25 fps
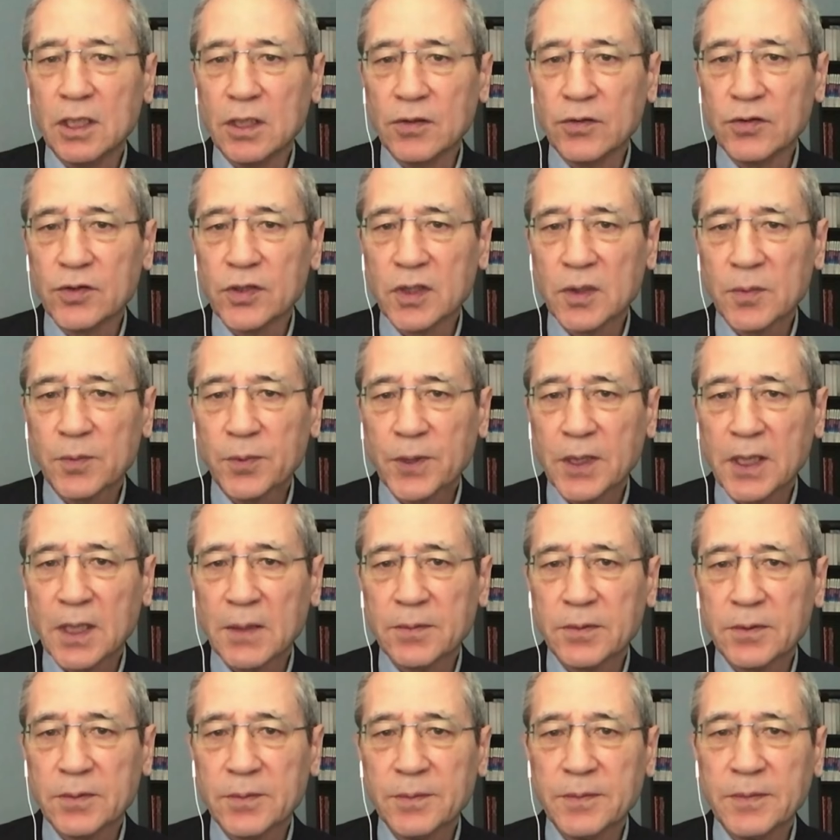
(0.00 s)
knows of the
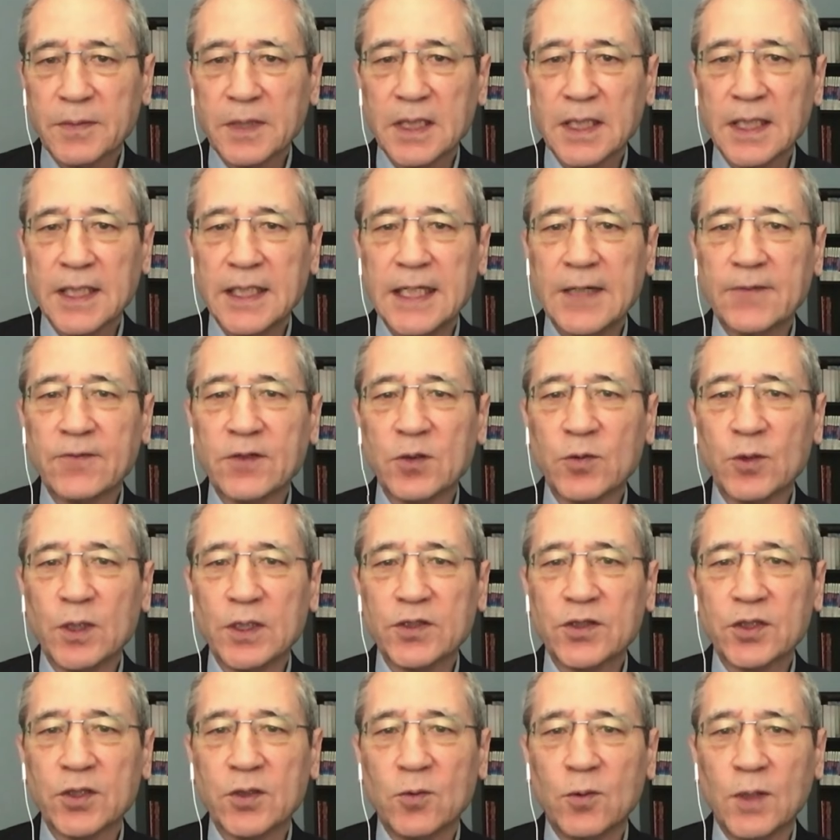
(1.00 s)
problem, and every
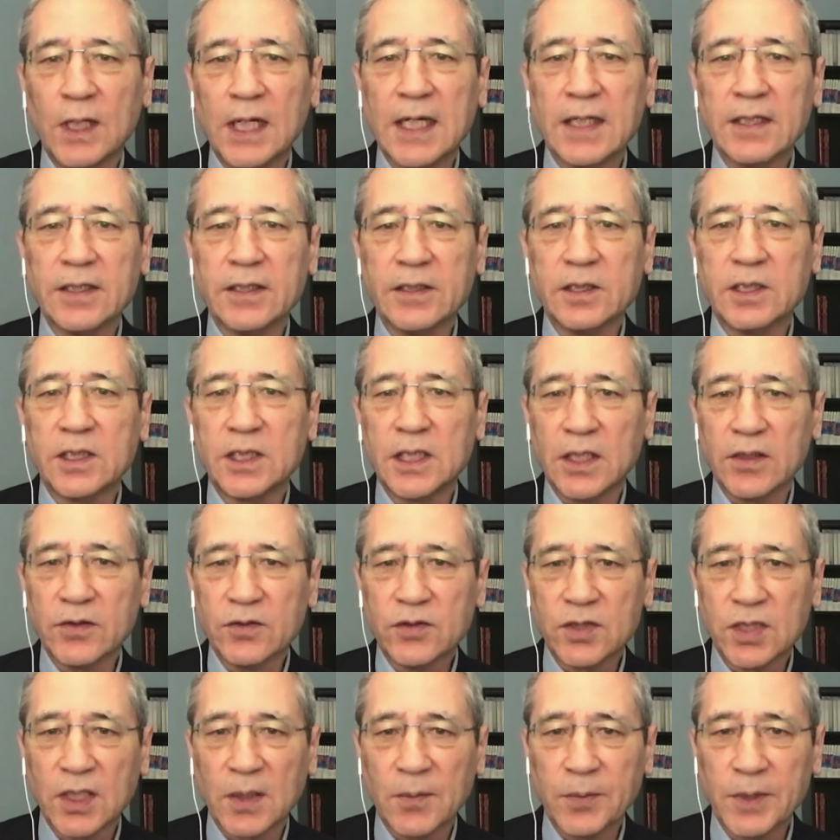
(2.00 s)
once in a while it
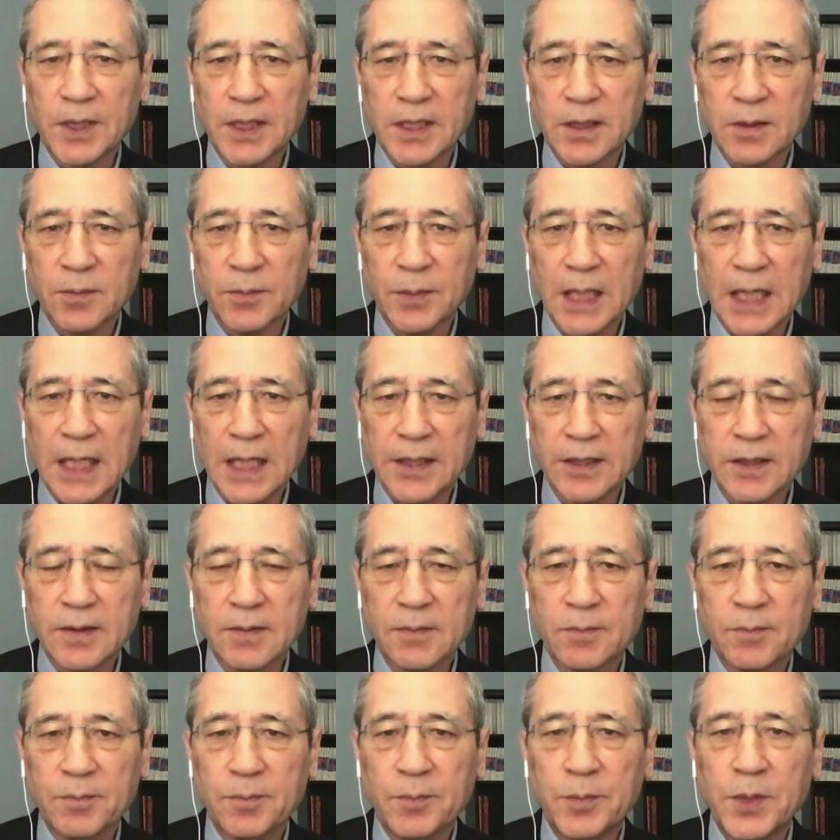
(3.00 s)
does something about it,
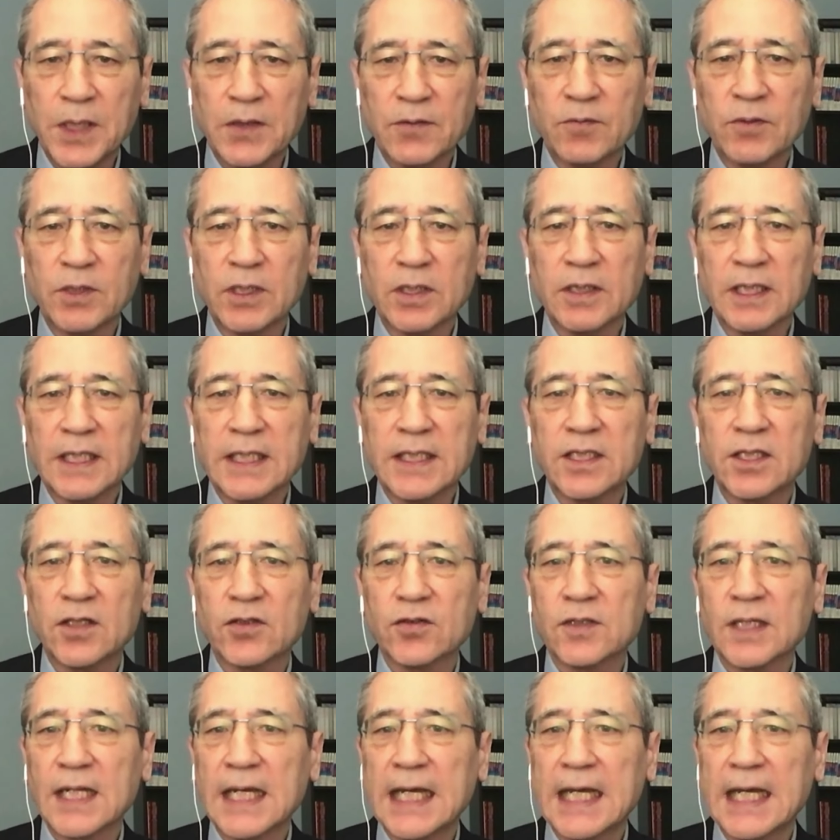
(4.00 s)
but really it
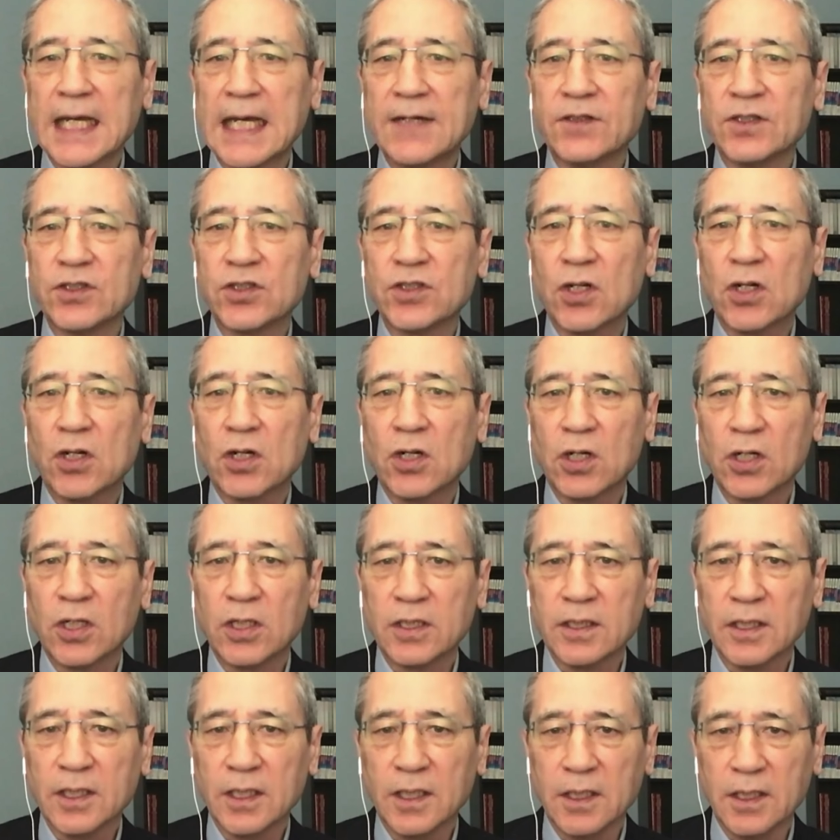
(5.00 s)
doesn't have its
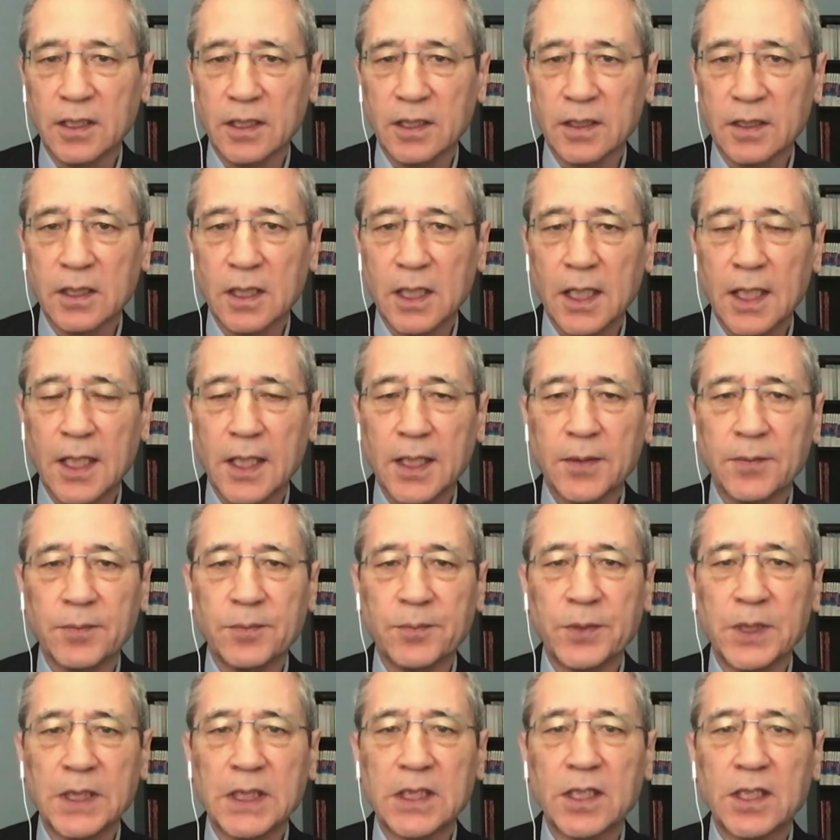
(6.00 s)
heart in it
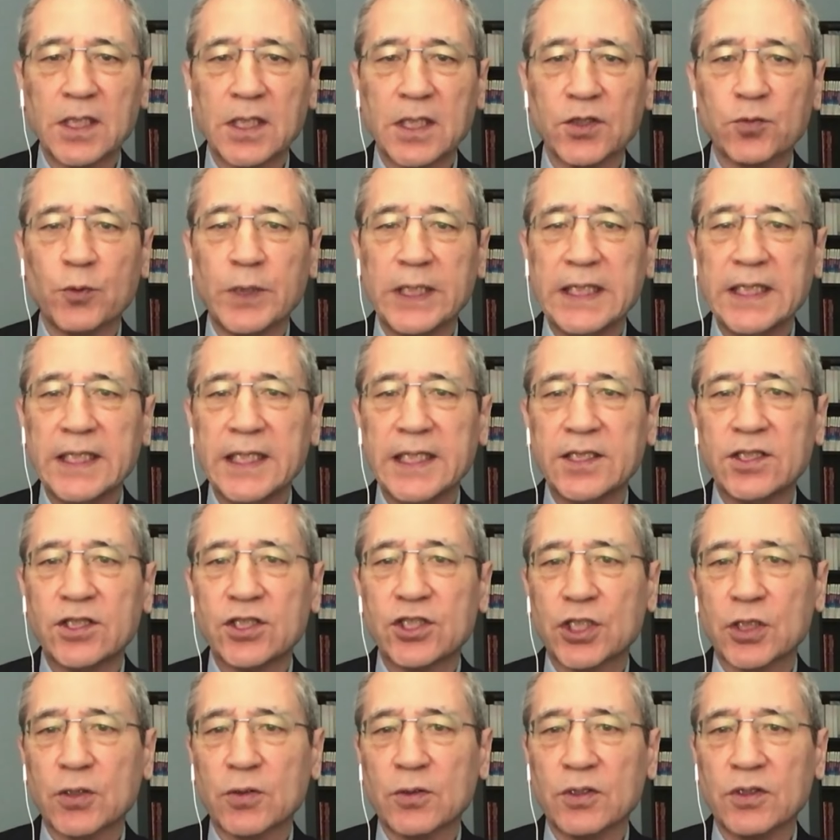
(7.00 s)
um, because we need to
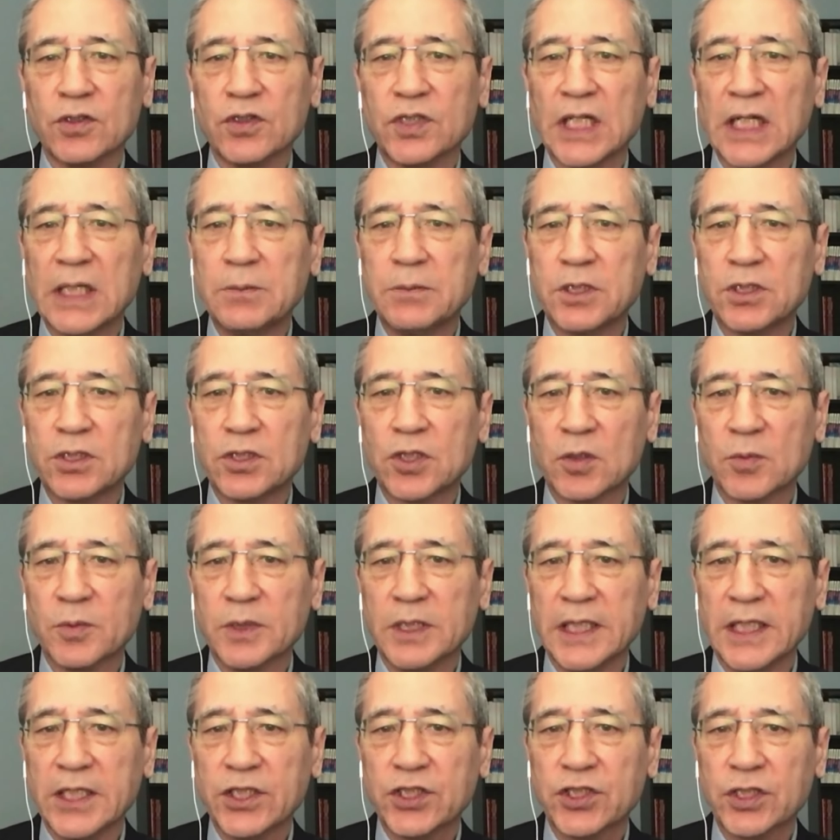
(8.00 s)
show the same
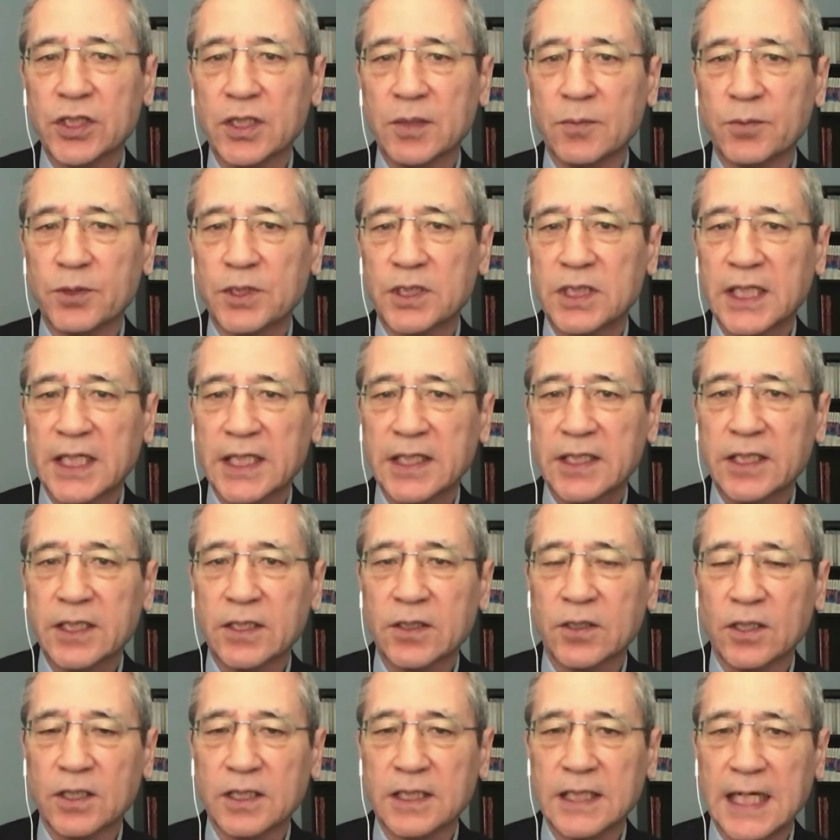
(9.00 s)
determination in
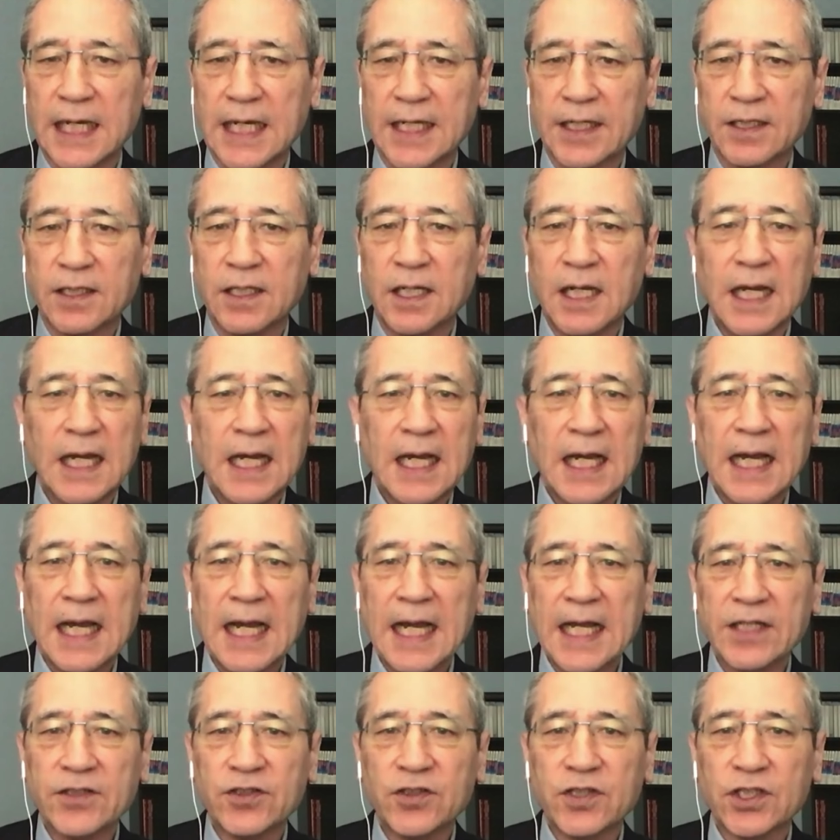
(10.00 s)
protecting our data
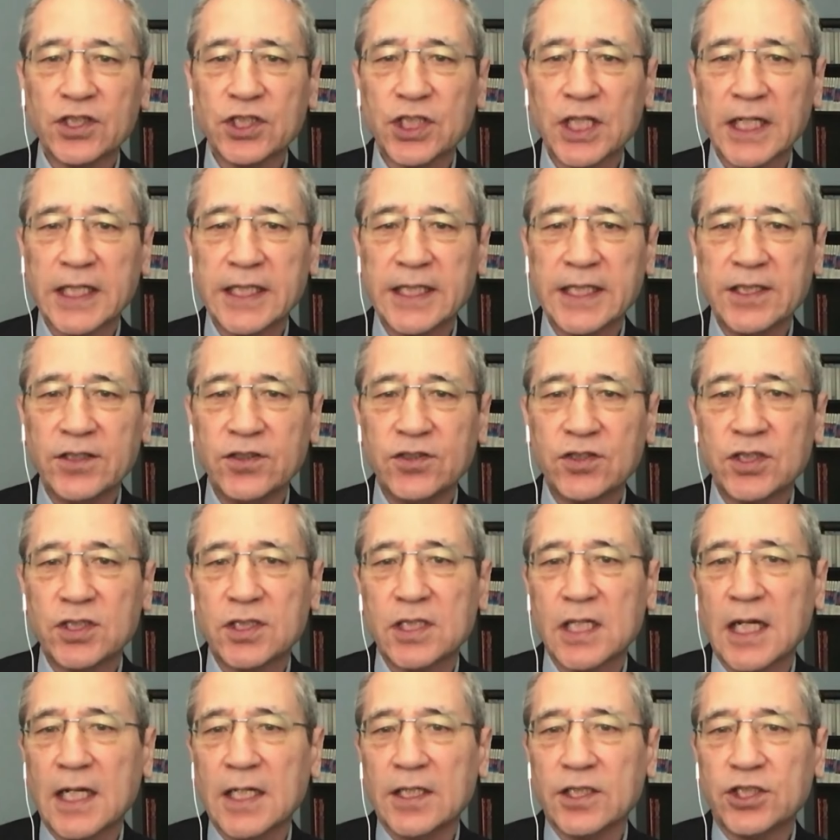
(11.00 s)
as the
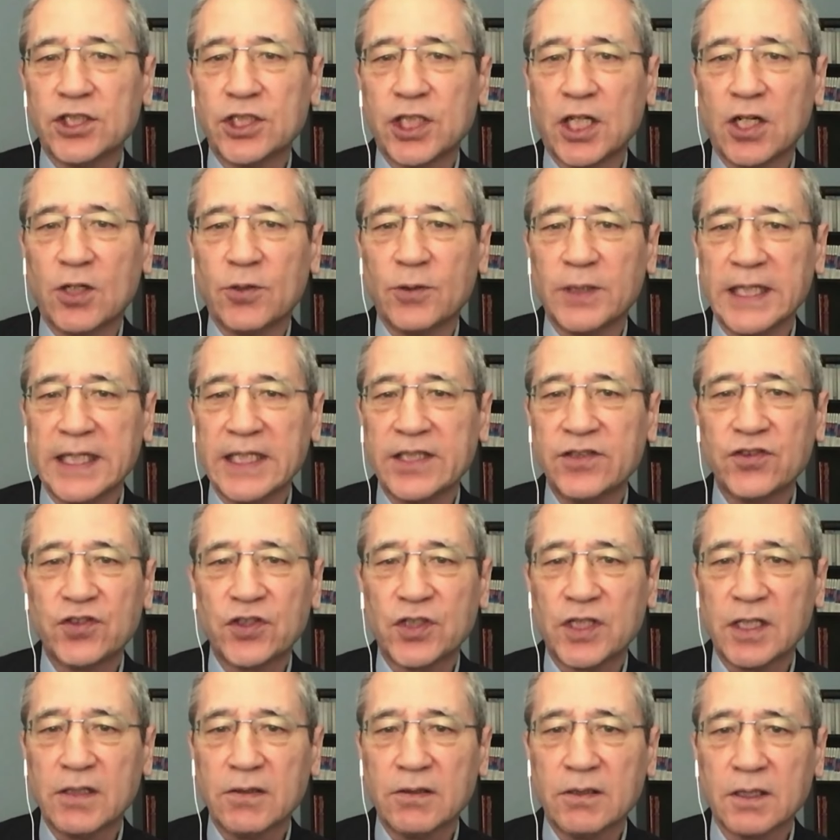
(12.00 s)
Chinese uh, show in
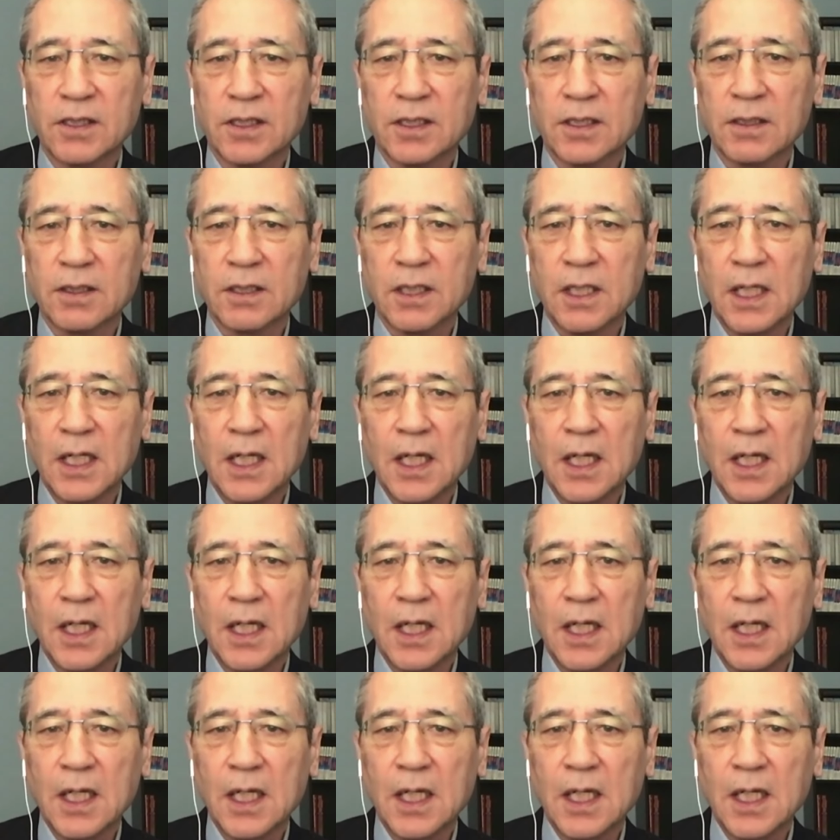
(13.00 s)
stealing it.